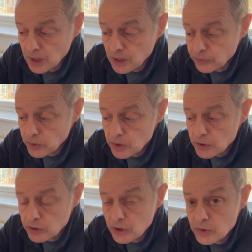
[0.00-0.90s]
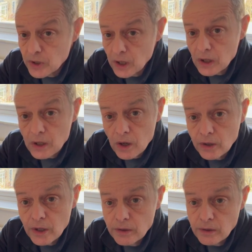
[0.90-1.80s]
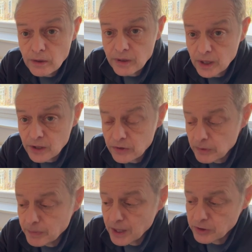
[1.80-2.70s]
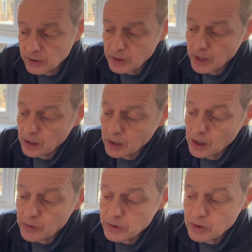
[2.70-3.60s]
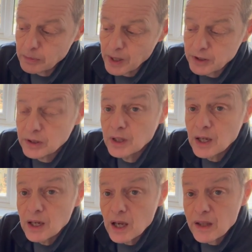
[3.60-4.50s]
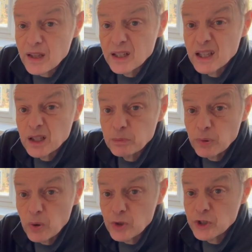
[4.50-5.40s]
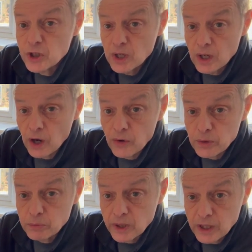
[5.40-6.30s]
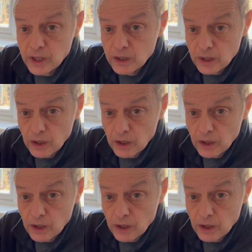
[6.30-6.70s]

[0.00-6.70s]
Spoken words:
If we use screws that are longer than the thickness of the batten, they're going to go through the batten and they're going to push on the brick,